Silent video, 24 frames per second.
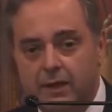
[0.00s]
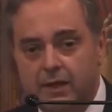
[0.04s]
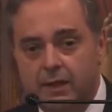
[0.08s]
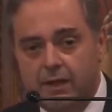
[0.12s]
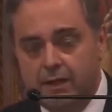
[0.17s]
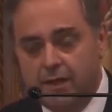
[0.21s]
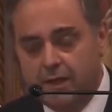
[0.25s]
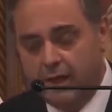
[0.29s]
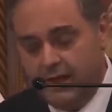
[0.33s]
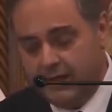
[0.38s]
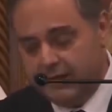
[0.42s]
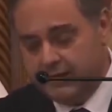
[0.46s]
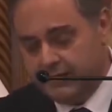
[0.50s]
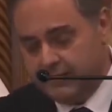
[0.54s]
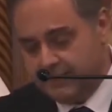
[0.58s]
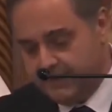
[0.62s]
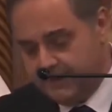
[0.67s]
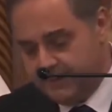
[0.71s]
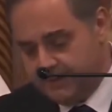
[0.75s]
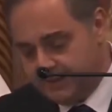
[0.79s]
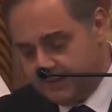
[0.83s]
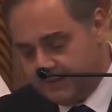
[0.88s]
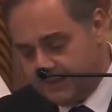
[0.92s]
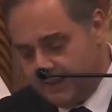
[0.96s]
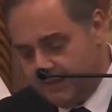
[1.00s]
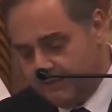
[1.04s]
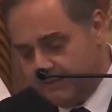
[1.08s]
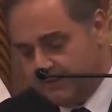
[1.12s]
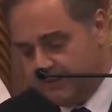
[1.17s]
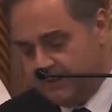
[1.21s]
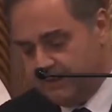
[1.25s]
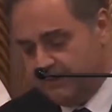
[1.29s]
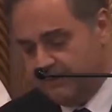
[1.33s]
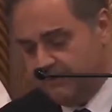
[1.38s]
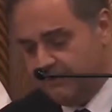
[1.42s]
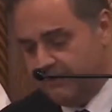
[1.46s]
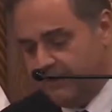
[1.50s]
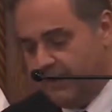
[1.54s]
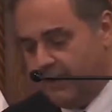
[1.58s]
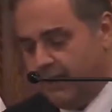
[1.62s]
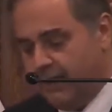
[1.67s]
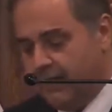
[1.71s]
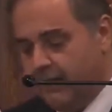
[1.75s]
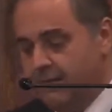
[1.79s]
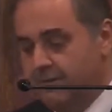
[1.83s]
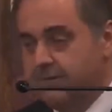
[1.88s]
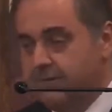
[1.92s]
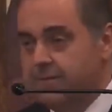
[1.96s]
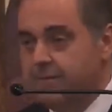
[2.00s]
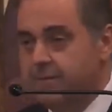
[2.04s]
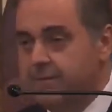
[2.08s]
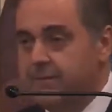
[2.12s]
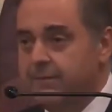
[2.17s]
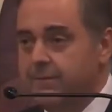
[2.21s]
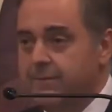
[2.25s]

in 1975.